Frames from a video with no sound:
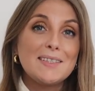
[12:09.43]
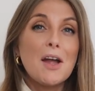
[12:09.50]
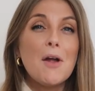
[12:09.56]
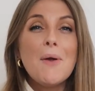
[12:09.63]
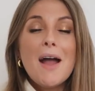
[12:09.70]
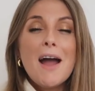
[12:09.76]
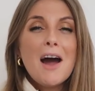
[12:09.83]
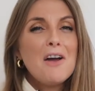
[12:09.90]
So
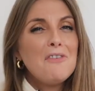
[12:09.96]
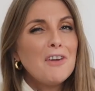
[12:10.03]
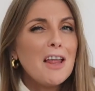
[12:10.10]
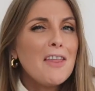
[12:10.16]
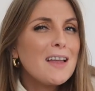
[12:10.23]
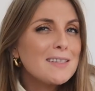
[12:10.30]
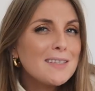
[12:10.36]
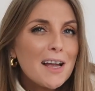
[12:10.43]
I feel
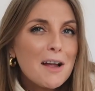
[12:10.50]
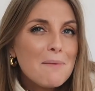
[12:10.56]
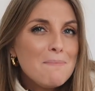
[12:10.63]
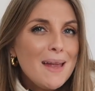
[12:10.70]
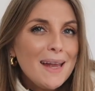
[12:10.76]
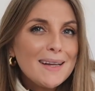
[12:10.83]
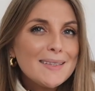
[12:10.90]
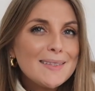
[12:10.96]
like that's like a
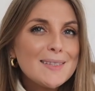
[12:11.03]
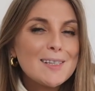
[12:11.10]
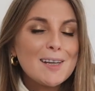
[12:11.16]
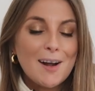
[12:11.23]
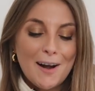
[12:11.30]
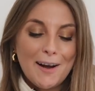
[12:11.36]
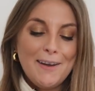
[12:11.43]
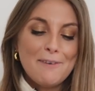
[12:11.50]
mixed
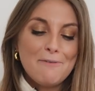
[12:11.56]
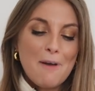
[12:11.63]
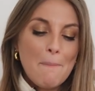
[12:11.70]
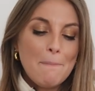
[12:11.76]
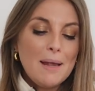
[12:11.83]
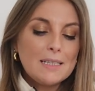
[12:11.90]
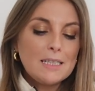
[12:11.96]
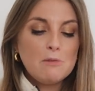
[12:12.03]
kind of,
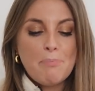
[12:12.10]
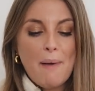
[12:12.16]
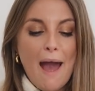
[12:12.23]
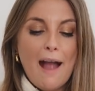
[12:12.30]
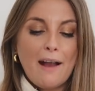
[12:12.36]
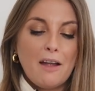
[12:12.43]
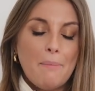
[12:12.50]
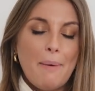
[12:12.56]
a mixed
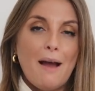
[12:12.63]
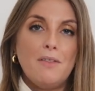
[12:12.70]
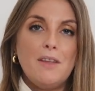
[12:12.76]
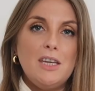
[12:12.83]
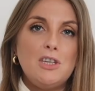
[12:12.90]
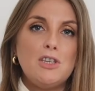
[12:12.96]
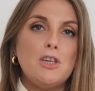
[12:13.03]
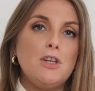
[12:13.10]
bag about
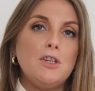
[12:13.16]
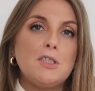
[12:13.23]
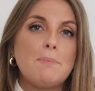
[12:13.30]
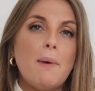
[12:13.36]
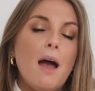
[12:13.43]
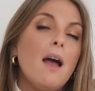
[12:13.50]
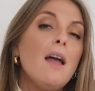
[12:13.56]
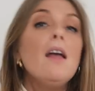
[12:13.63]
these shoes.
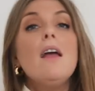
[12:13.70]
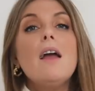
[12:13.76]
But